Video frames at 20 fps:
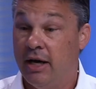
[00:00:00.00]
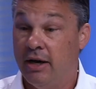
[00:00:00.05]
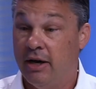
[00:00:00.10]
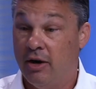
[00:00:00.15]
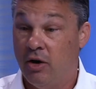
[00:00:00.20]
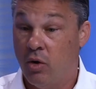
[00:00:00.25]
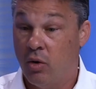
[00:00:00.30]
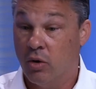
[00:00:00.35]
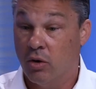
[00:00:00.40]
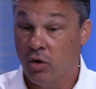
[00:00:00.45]

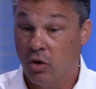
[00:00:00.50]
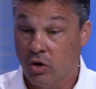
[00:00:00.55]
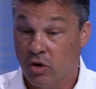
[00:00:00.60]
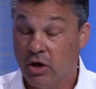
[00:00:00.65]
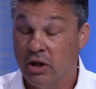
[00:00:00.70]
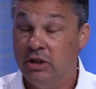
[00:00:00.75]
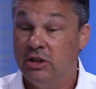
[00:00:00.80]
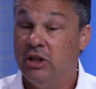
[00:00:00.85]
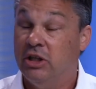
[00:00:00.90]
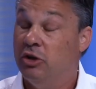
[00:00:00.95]
or
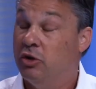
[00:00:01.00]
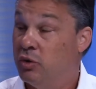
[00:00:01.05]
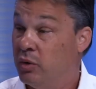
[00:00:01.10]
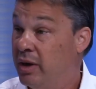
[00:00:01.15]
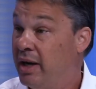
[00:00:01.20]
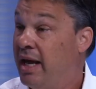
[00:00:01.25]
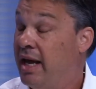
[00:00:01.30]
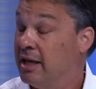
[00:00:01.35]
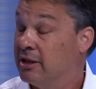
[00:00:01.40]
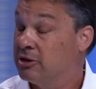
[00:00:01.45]
continue to
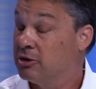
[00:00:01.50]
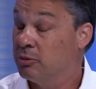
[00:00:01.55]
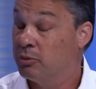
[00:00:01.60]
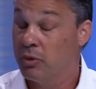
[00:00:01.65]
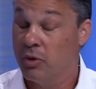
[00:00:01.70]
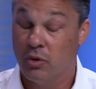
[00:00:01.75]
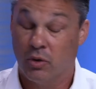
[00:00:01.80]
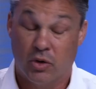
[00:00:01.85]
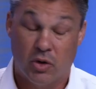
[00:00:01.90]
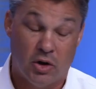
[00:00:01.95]
enhance the
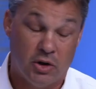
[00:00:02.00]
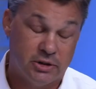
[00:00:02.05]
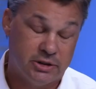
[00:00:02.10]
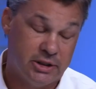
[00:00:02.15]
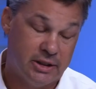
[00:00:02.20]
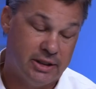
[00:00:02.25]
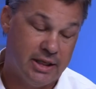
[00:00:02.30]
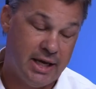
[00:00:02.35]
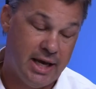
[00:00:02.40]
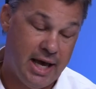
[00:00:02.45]
protocols
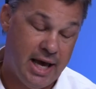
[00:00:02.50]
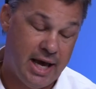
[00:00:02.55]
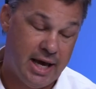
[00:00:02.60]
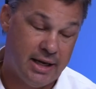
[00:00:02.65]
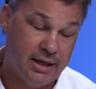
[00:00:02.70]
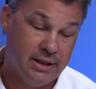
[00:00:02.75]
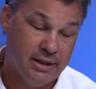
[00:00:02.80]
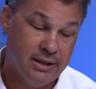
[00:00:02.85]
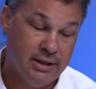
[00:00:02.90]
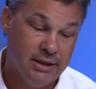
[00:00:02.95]
that they
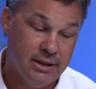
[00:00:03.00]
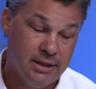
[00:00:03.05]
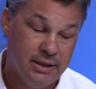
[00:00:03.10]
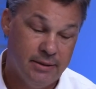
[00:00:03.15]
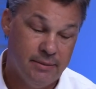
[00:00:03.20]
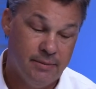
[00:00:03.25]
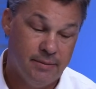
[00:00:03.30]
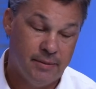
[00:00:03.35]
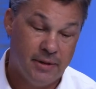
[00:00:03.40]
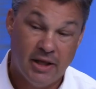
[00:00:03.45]
had,
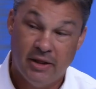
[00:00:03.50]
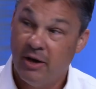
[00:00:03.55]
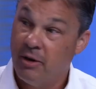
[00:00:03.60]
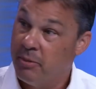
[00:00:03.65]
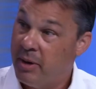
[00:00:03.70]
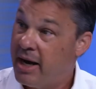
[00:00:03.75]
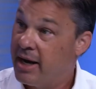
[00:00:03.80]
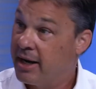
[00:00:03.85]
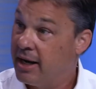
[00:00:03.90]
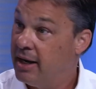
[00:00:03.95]
and they're
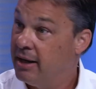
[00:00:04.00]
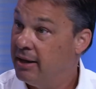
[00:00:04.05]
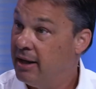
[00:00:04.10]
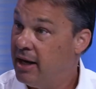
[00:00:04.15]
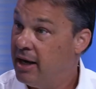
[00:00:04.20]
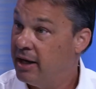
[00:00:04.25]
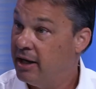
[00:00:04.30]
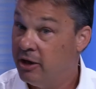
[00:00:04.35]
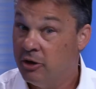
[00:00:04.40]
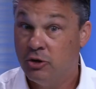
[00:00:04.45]
back
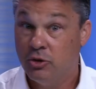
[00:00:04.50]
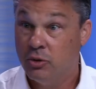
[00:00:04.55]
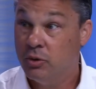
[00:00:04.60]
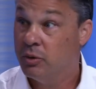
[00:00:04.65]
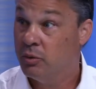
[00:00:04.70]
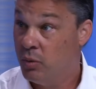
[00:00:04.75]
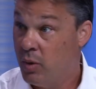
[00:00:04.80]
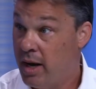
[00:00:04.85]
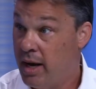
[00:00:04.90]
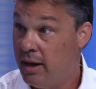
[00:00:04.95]
online and
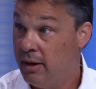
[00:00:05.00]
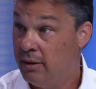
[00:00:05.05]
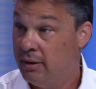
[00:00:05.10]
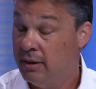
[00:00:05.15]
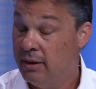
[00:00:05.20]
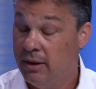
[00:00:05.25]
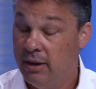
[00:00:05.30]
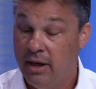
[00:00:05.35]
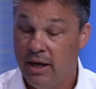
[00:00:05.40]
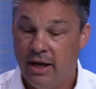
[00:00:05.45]
doing well.
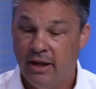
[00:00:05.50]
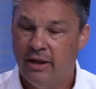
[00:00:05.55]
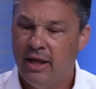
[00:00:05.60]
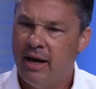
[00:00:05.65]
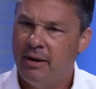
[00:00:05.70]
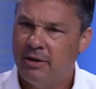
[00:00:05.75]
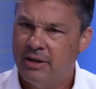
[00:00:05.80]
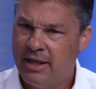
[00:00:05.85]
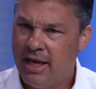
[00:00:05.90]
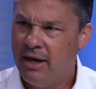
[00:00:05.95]
And
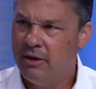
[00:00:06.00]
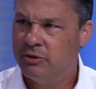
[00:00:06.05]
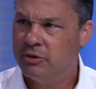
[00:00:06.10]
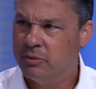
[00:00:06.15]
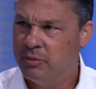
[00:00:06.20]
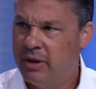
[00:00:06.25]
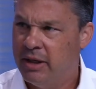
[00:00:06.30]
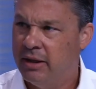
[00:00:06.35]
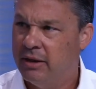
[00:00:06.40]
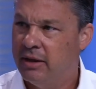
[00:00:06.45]
that tells
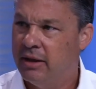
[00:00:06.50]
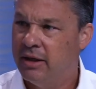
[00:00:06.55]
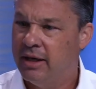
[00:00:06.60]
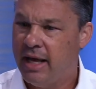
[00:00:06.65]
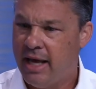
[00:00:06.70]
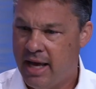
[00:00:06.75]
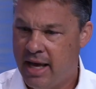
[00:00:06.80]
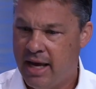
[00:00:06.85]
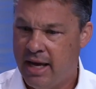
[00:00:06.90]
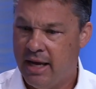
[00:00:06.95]
me that
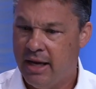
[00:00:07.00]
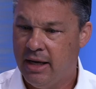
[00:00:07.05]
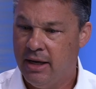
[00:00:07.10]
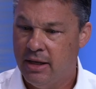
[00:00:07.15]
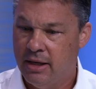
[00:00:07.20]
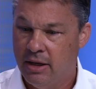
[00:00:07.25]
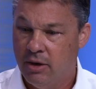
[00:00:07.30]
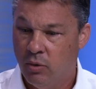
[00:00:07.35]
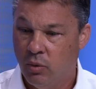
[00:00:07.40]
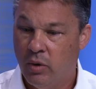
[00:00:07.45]

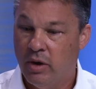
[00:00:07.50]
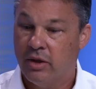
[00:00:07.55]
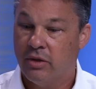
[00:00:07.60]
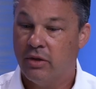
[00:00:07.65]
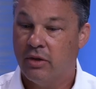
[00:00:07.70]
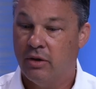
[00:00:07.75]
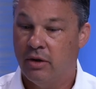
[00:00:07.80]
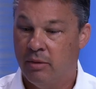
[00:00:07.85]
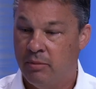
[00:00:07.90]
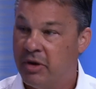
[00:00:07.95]

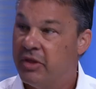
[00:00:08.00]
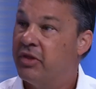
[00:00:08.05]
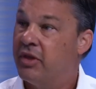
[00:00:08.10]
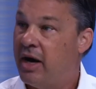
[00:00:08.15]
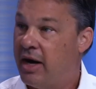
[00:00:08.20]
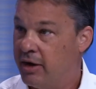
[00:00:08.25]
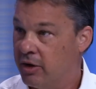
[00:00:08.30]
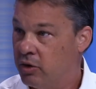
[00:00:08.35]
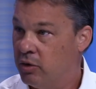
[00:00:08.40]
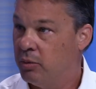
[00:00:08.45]
with a
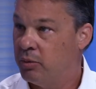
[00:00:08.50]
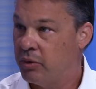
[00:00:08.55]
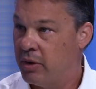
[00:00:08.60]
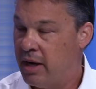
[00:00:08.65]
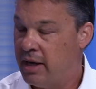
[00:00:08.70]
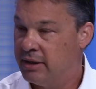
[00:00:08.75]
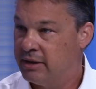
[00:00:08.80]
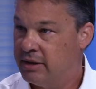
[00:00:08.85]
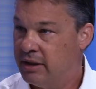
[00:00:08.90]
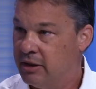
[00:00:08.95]
methodical
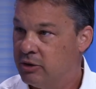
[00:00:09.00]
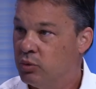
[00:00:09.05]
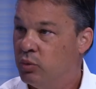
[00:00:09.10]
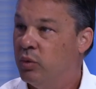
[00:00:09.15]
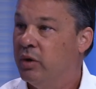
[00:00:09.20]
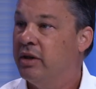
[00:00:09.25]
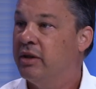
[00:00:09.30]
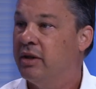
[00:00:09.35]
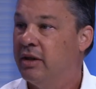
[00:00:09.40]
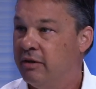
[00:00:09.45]
process,
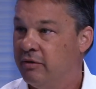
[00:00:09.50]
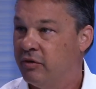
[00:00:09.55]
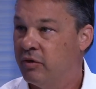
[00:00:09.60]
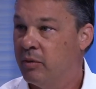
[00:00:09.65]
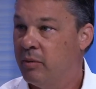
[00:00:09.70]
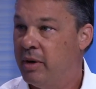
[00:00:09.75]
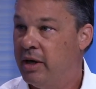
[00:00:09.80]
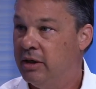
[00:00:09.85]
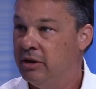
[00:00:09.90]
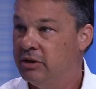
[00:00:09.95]
with
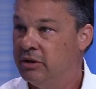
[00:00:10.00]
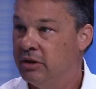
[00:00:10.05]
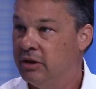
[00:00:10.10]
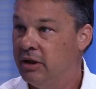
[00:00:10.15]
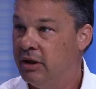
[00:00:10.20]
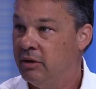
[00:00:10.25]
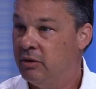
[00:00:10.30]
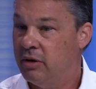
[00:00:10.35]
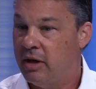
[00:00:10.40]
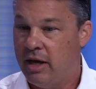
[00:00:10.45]

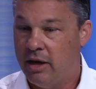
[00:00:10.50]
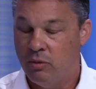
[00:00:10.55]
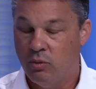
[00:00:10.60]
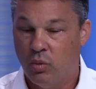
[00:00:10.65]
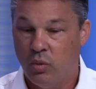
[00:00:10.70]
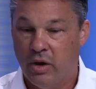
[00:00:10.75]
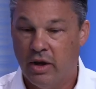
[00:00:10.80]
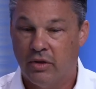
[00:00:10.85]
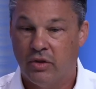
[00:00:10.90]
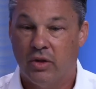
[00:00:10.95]
information, and
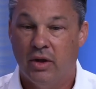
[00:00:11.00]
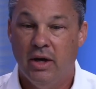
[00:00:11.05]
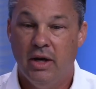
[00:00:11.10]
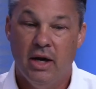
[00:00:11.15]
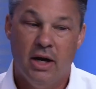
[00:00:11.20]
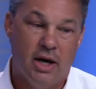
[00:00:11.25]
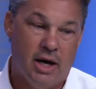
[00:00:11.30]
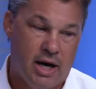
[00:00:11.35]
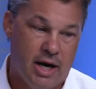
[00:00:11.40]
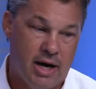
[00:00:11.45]
with
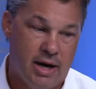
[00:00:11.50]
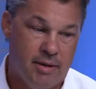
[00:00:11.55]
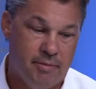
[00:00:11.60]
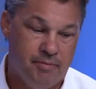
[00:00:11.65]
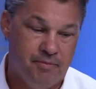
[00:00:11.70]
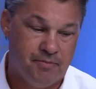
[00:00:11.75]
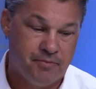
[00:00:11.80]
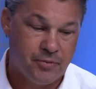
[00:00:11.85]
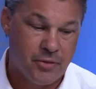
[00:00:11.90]
the